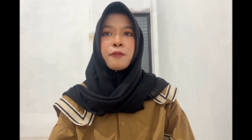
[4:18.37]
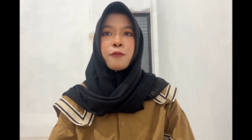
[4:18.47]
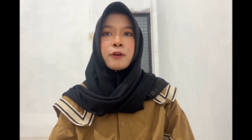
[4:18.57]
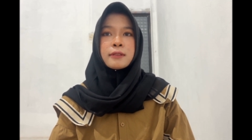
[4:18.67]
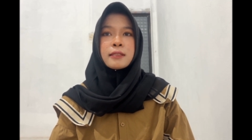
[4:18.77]

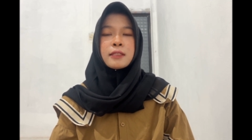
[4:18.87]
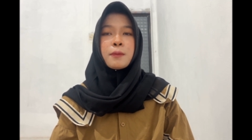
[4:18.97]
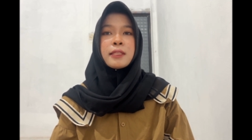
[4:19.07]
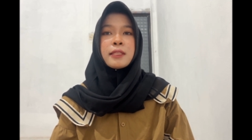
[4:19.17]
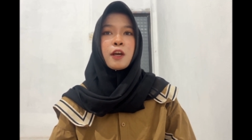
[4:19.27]
for
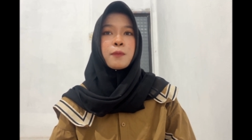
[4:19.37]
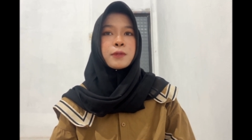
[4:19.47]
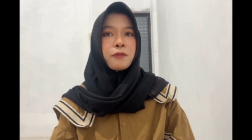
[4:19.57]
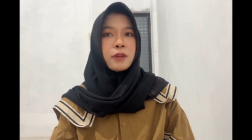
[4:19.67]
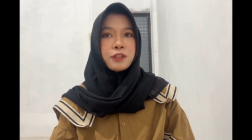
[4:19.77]
systematic
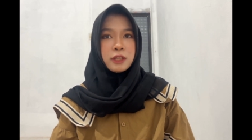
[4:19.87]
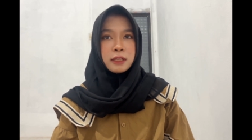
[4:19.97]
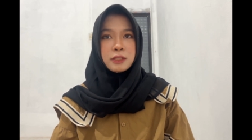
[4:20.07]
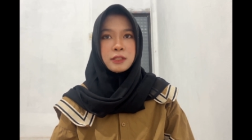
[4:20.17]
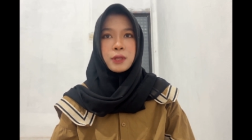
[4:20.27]
observations,